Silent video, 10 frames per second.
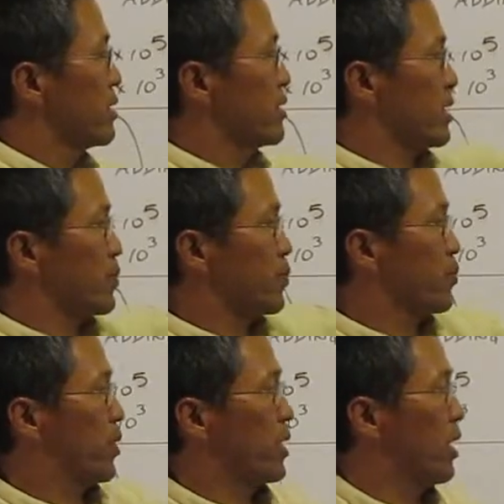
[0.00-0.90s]

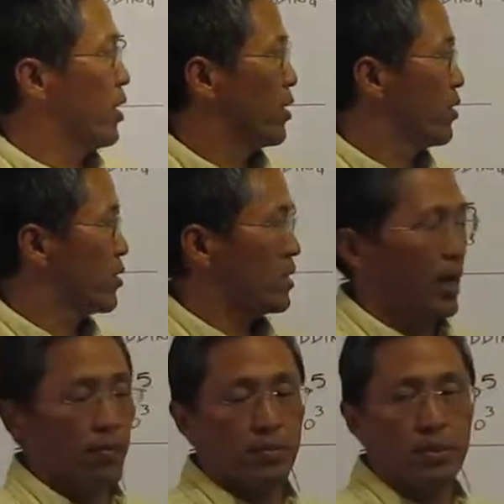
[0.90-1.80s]
6.0
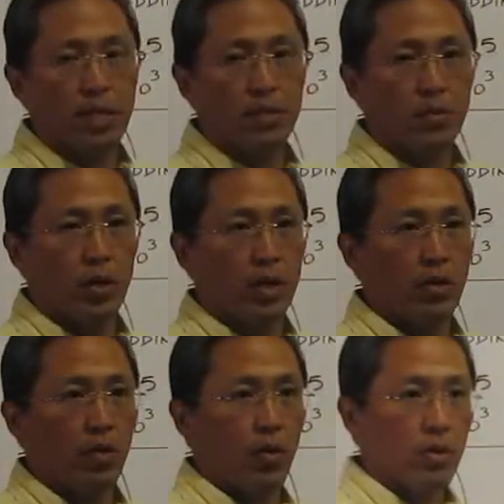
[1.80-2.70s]
times 10 squared,
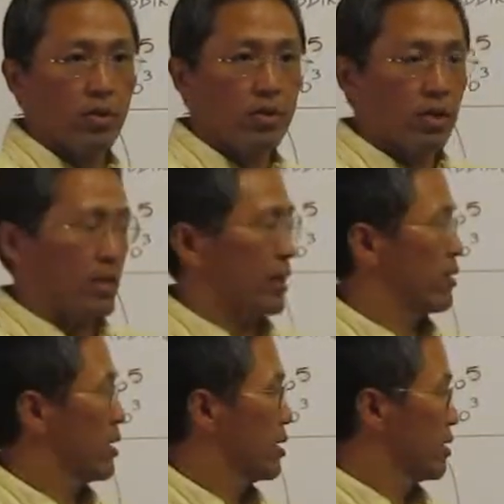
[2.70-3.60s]
or 600.
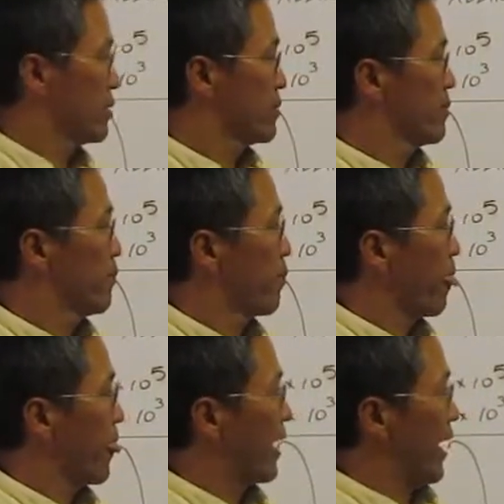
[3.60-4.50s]

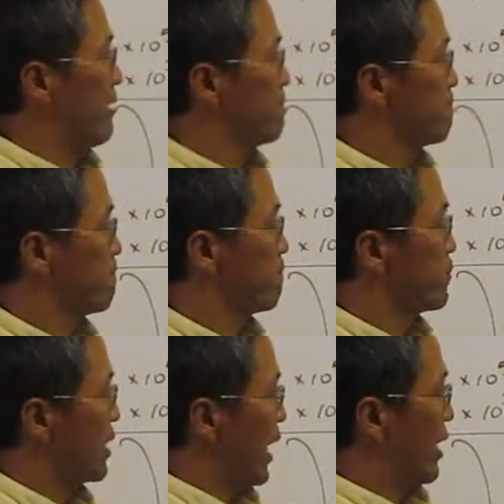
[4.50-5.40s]
Okay?
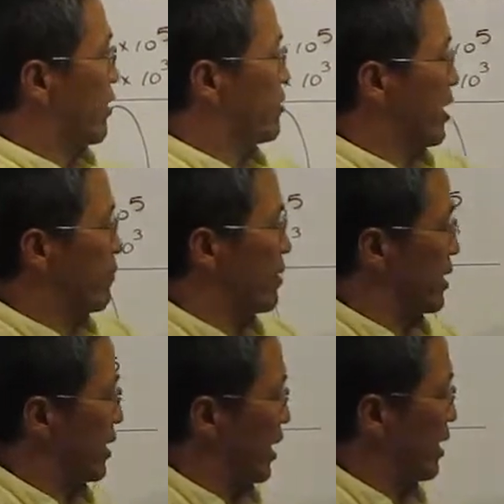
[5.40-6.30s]
I do the same
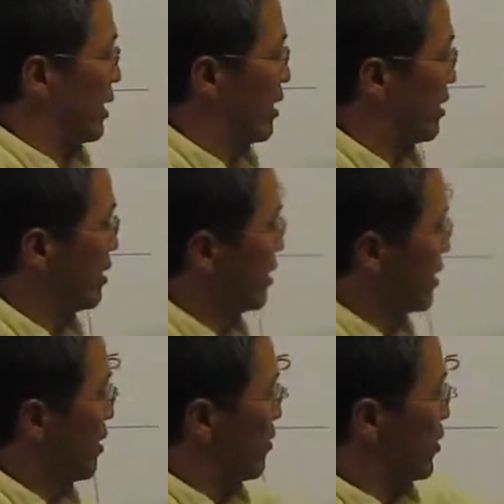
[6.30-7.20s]
thing down here.
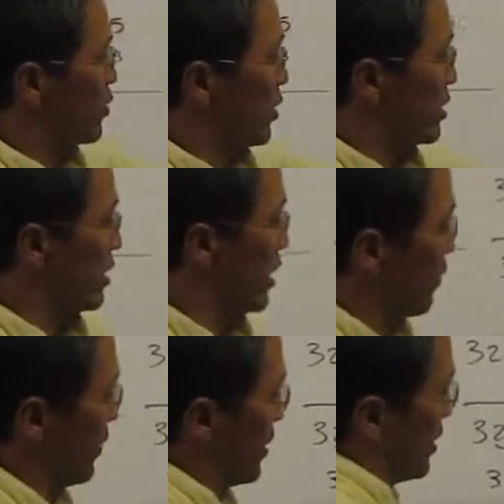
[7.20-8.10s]
Uh, this one is a
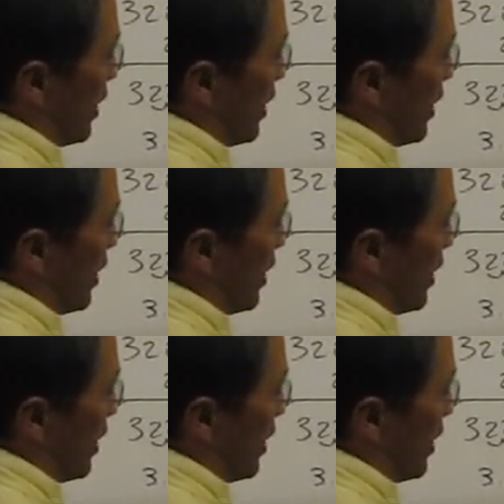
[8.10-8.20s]
little bit,